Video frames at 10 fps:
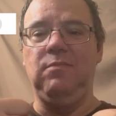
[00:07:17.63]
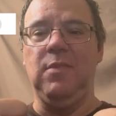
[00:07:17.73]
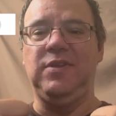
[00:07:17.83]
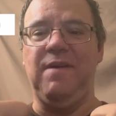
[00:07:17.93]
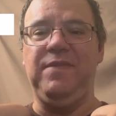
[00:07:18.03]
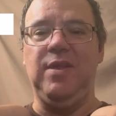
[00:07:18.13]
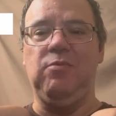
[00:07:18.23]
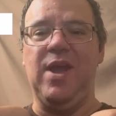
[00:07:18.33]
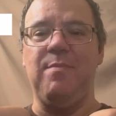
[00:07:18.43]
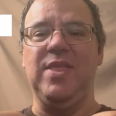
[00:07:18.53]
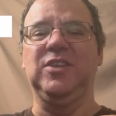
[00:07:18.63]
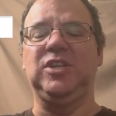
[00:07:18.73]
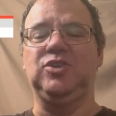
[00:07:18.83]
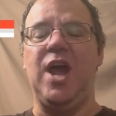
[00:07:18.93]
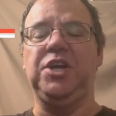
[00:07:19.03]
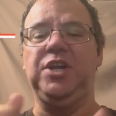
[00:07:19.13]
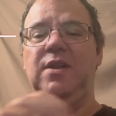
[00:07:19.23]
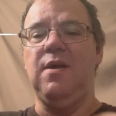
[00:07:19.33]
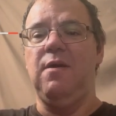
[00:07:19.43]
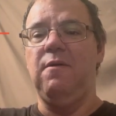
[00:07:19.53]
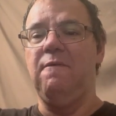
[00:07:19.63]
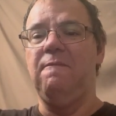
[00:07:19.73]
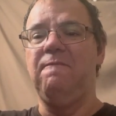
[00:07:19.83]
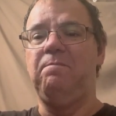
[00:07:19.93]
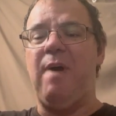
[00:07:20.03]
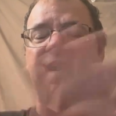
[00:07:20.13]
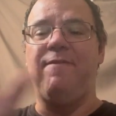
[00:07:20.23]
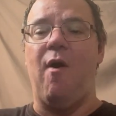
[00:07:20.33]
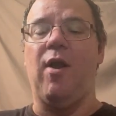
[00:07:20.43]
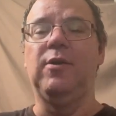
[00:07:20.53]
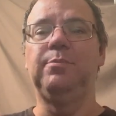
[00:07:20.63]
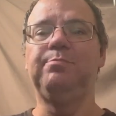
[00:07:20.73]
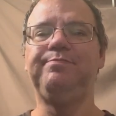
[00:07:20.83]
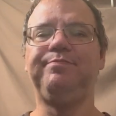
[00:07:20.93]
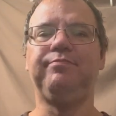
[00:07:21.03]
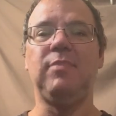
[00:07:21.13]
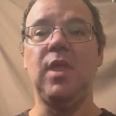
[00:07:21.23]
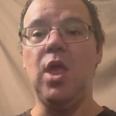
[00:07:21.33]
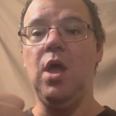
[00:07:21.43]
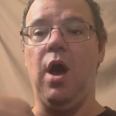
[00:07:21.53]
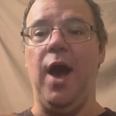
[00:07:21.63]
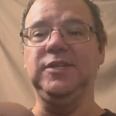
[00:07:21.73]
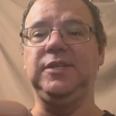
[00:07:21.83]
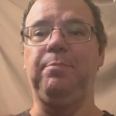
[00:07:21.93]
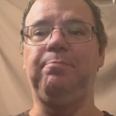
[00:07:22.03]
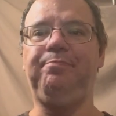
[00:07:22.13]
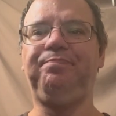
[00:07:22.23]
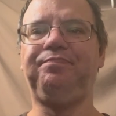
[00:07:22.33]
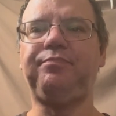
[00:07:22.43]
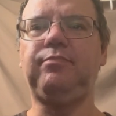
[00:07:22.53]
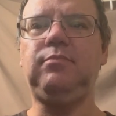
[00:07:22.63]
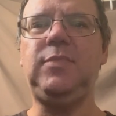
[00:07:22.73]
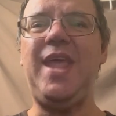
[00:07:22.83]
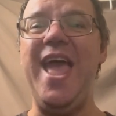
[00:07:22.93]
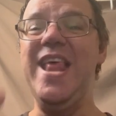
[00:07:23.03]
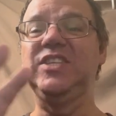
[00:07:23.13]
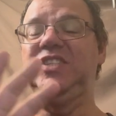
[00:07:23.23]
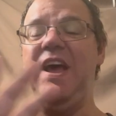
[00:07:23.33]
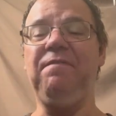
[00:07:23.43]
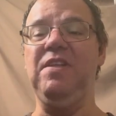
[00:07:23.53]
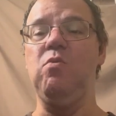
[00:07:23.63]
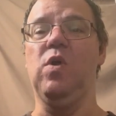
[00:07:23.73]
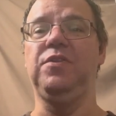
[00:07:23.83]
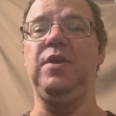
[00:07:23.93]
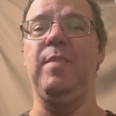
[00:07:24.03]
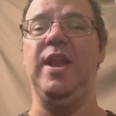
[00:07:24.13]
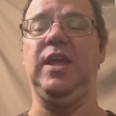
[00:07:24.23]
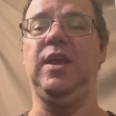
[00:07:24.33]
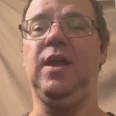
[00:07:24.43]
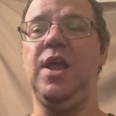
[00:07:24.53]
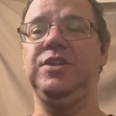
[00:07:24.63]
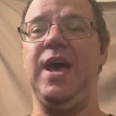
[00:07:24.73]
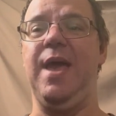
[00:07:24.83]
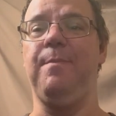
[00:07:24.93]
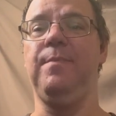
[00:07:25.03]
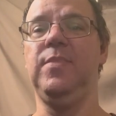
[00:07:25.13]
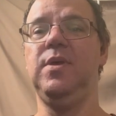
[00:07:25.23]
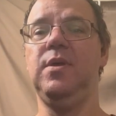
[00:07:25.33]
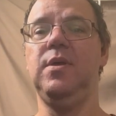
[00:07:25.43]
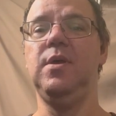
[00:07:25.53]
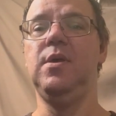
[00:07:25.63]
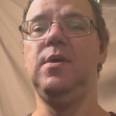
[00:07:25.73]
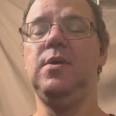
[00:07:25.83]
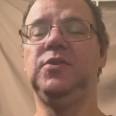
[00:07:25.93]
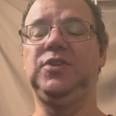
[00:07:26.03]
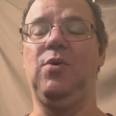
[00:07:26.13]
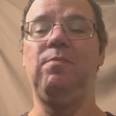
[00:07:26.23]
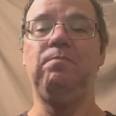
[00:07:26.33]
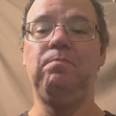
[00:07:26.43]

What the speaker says: definitely recommend this attraction by far. Awesome. And it's definitely worth your money and time. So